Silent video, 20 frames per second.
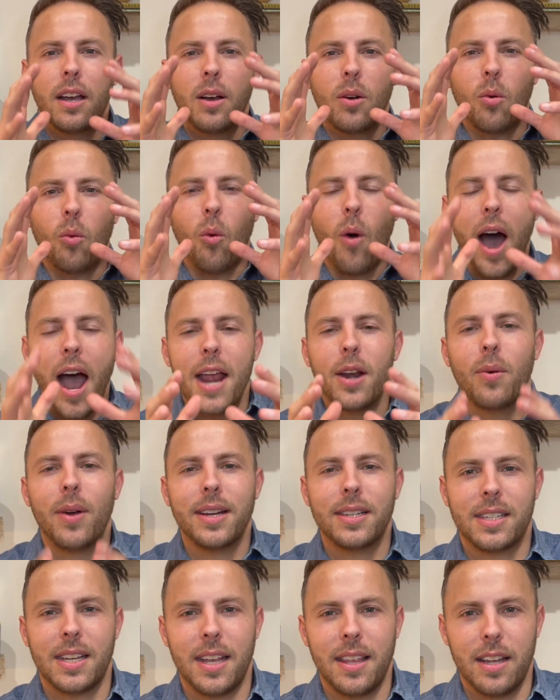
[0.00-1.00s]
why do I
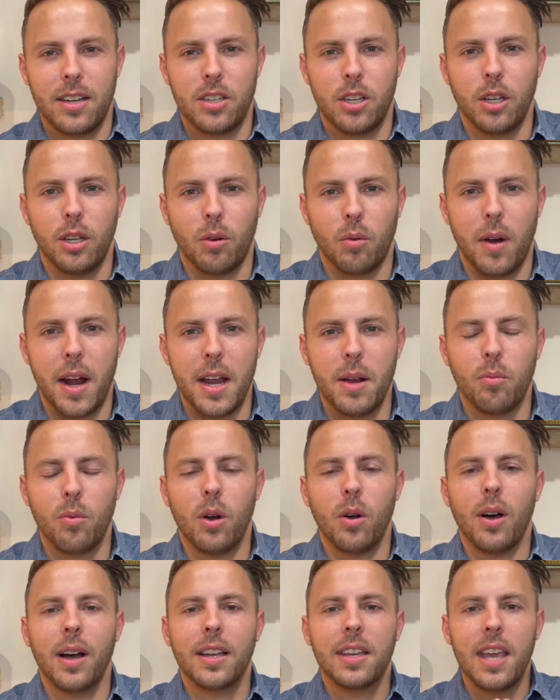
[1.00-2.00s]
say that to you, right?
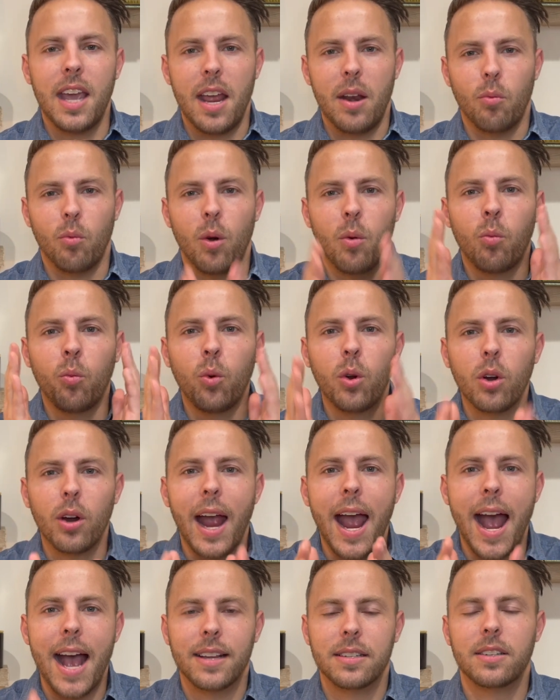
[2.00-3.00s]
Well, again, when we're
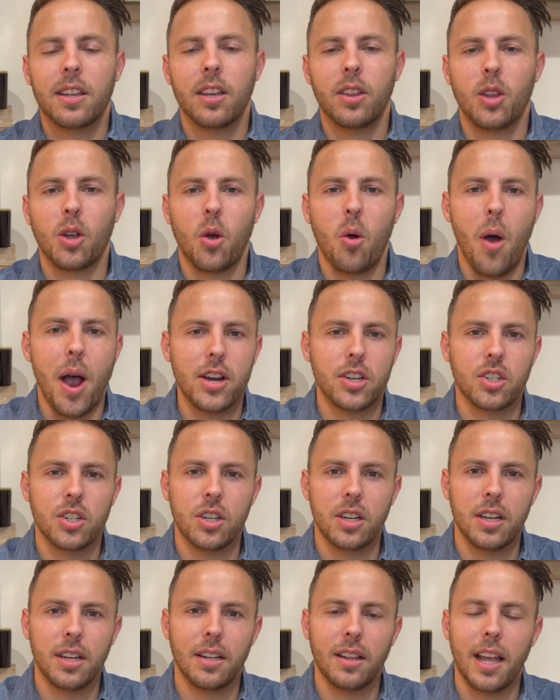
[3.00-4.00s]
asking the
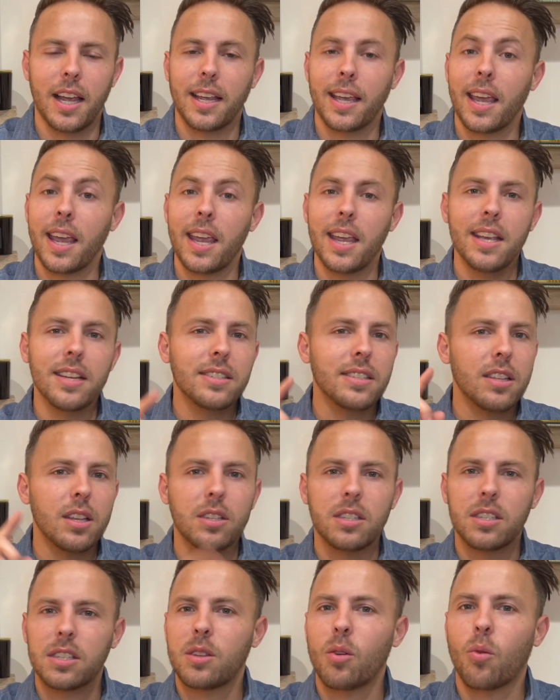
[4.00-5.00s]
question, like, is this the